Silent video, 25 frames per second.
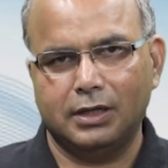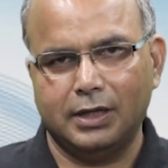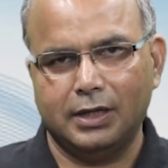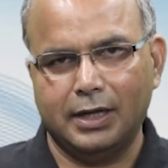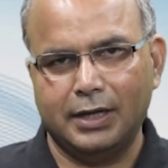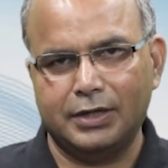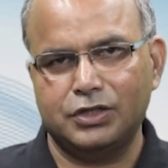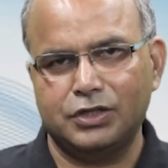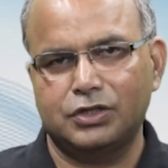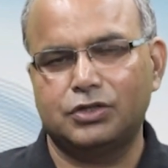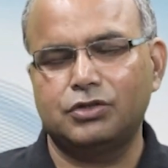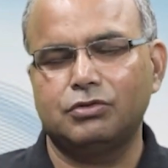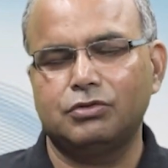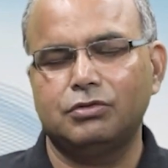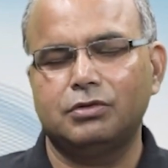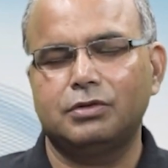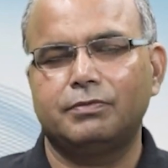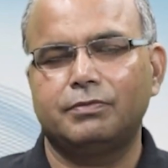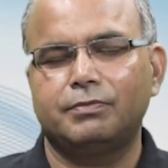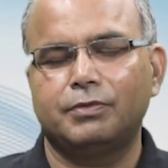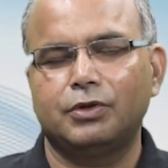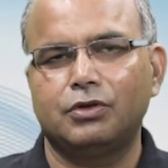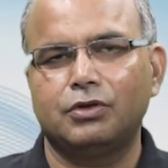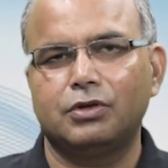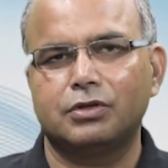
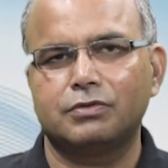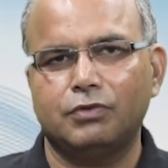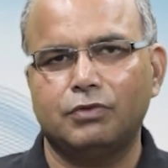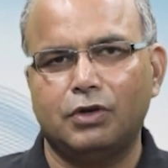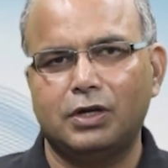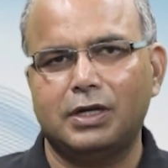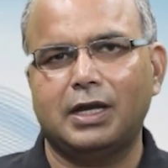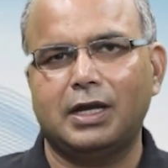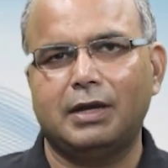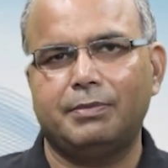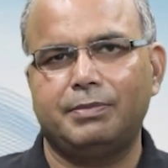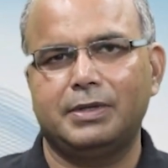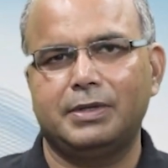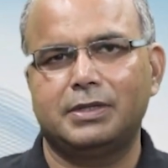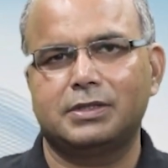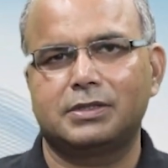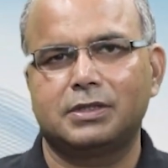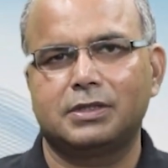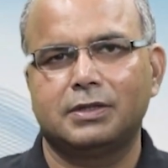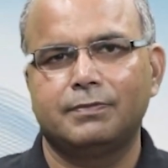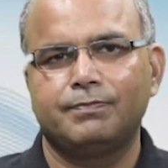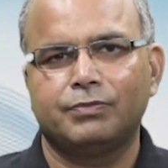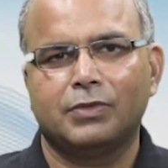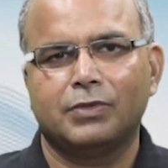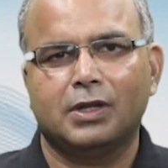attitude, because what
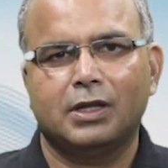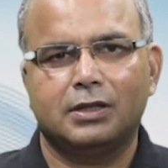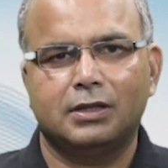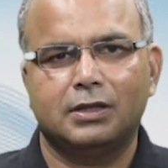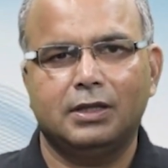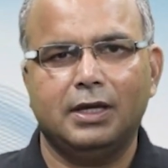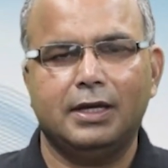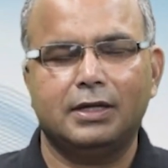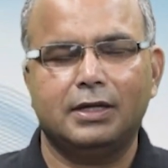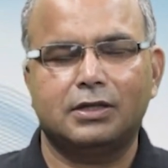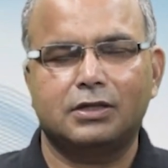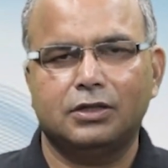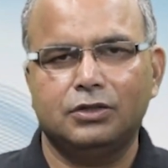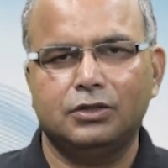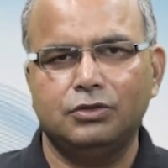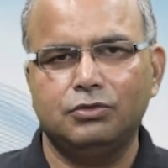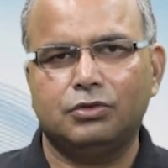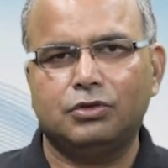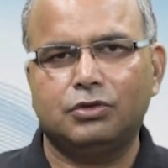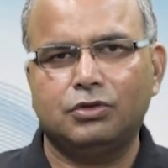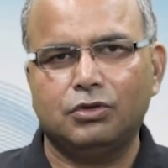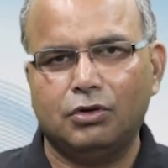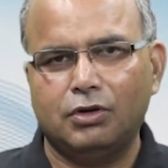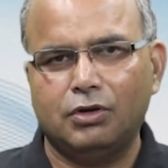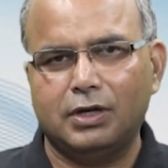happens that you
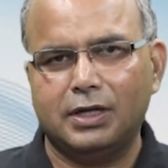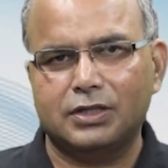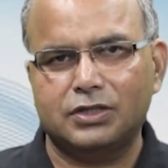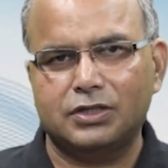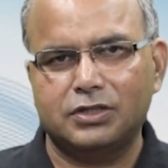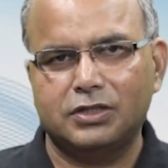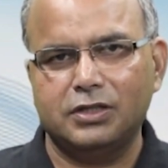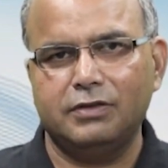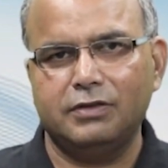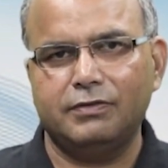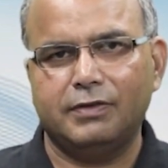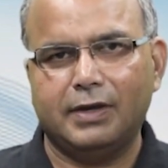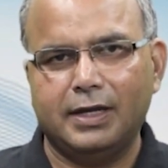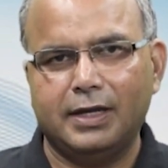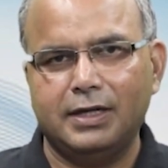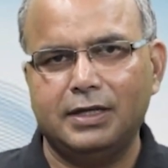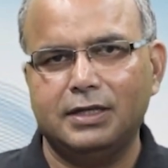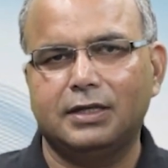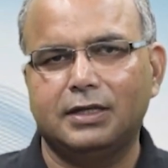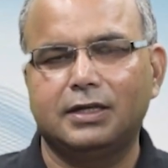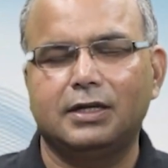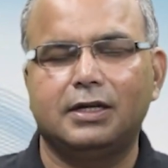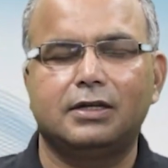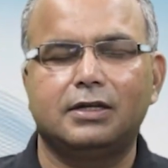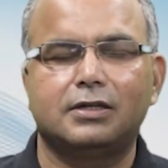cannot achieve
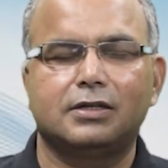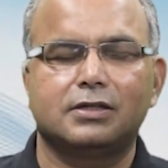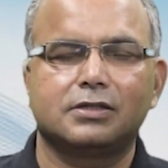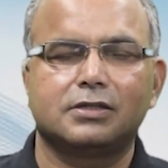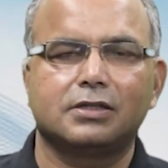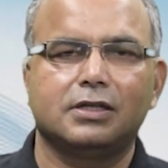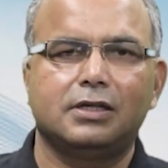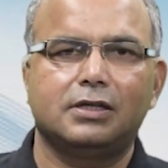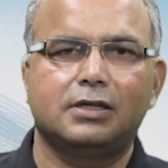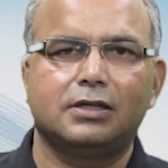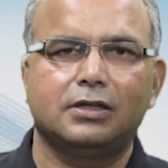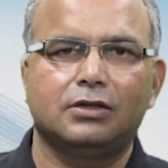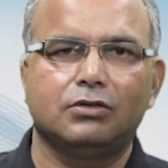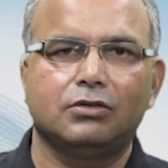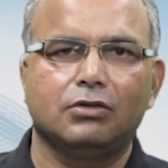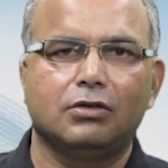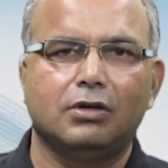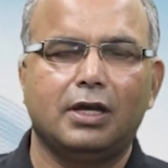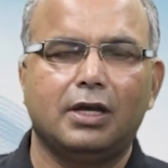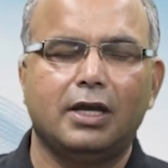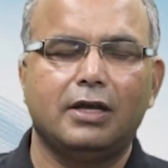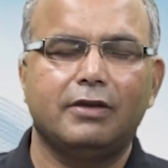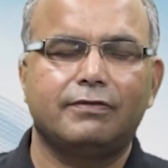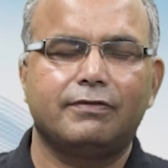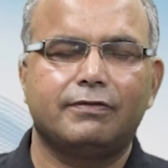any great result in your
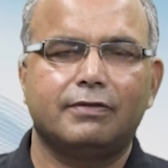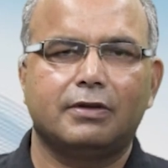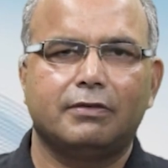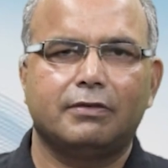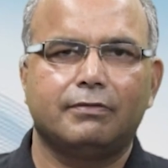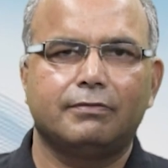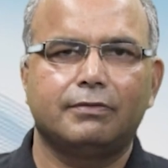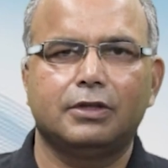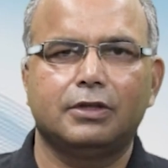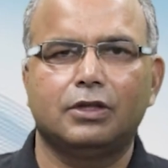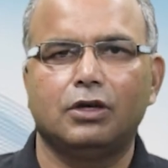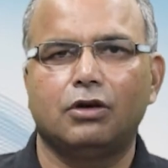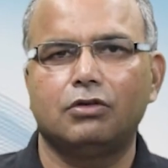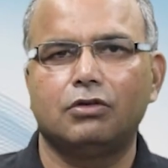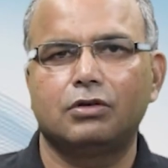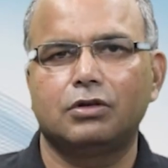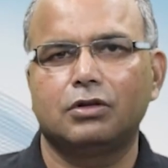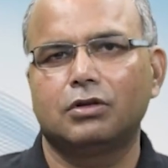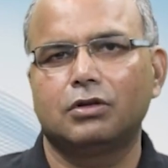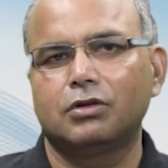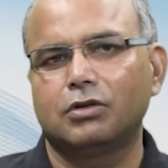life without